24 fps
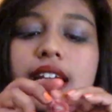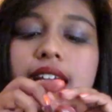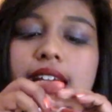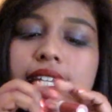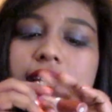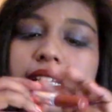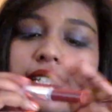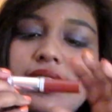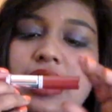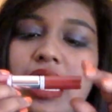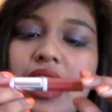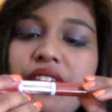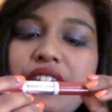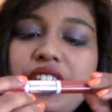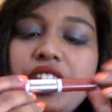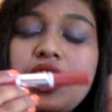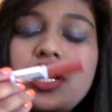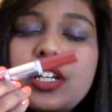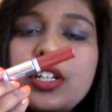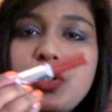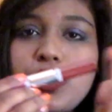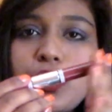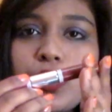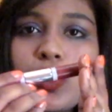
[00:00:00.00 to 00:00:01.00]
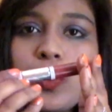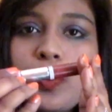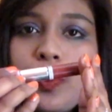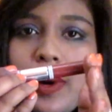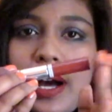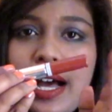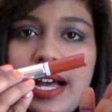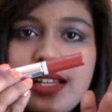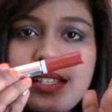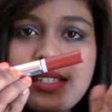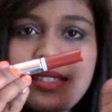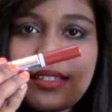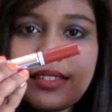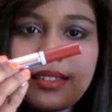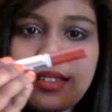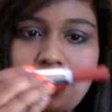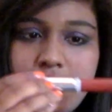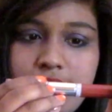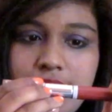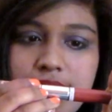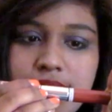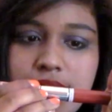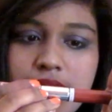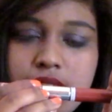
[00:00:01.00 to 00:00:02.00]
It is having two parts.
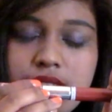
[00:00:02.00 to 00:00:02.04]
This